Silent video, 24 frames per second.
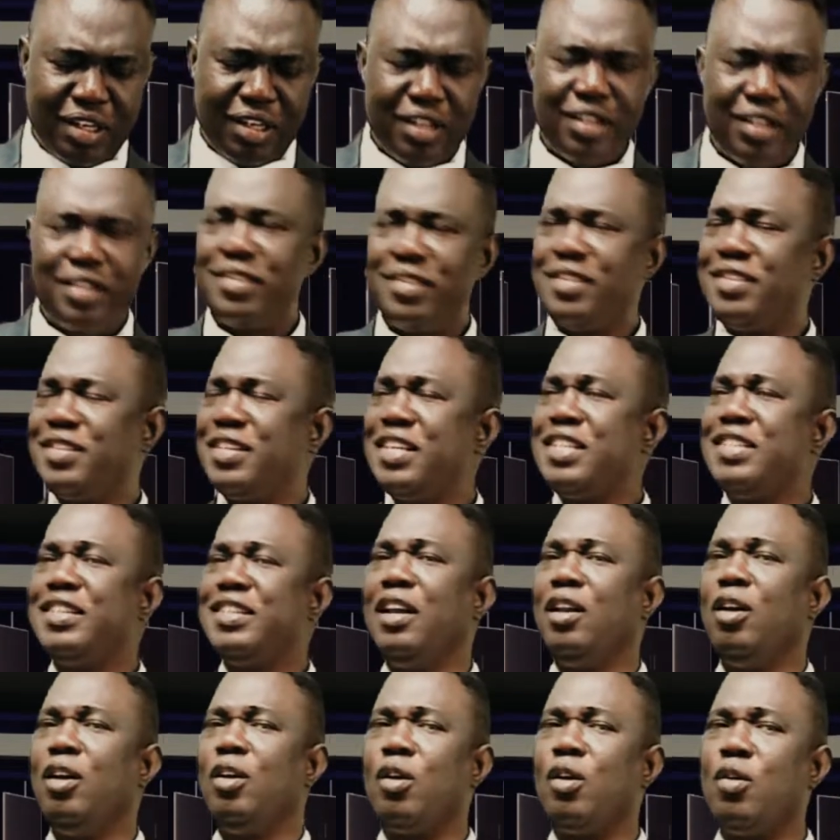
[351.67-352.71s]
says the
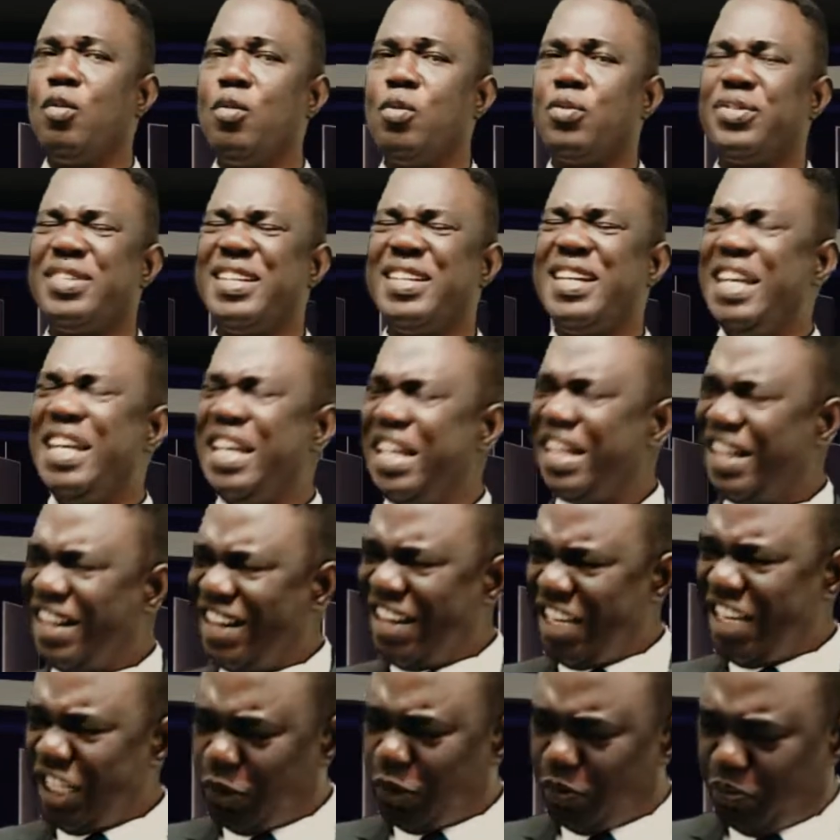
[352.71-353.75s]
Lord of hosts. In
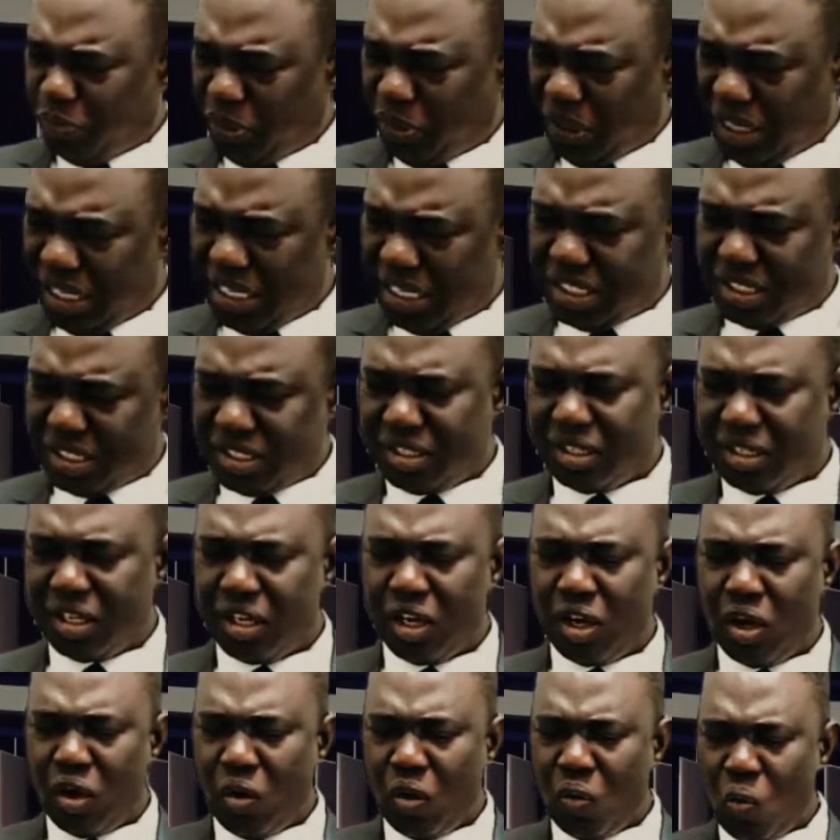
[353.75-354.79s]
this place
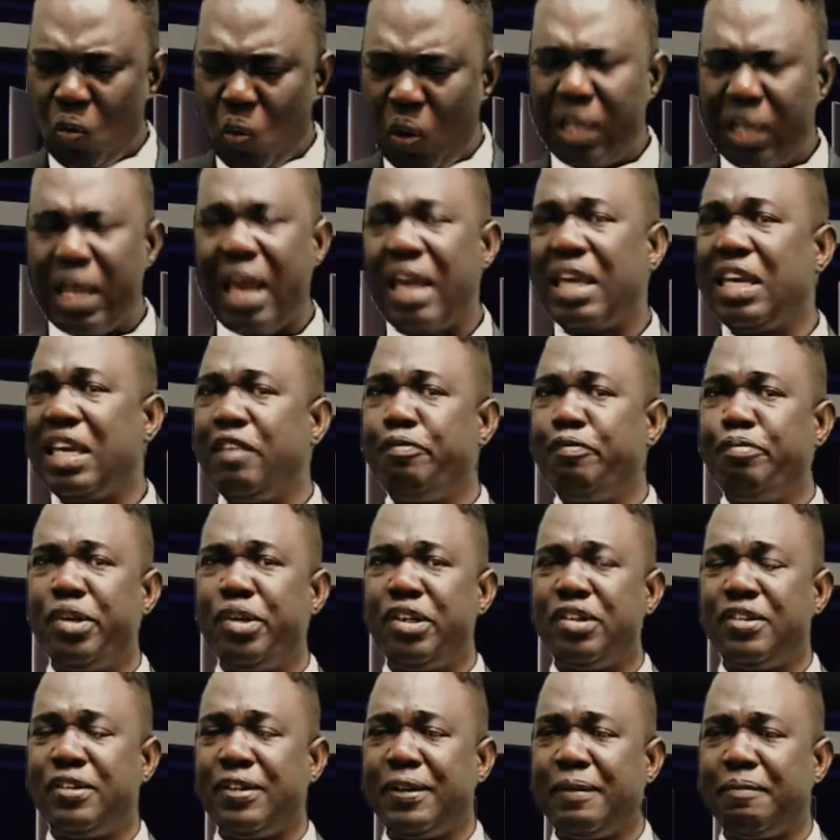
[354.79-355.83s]
will I give
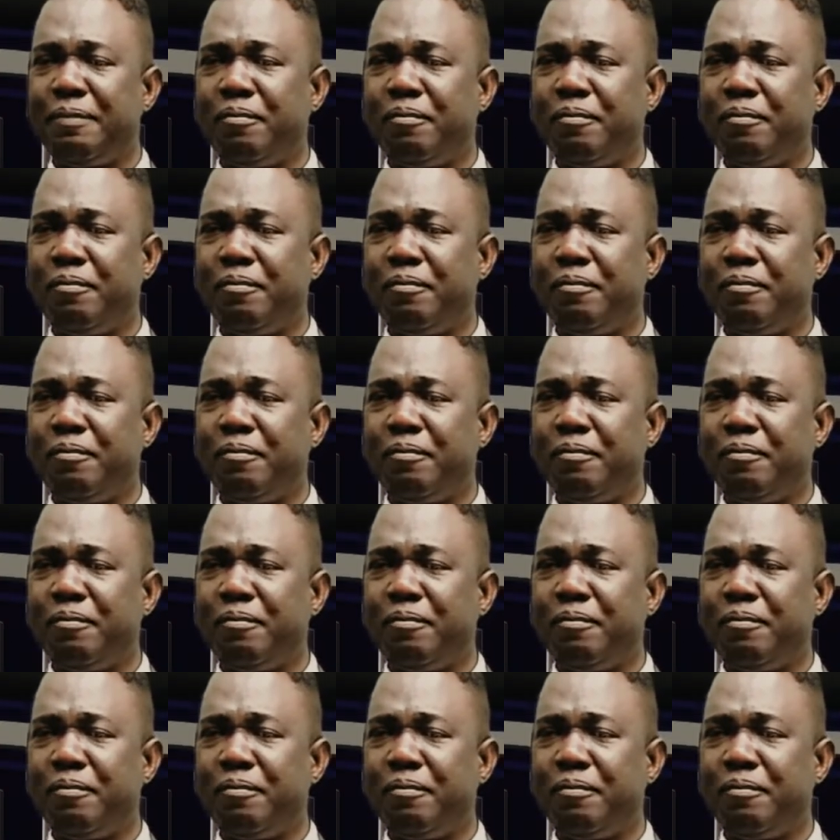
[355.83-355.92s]
peace.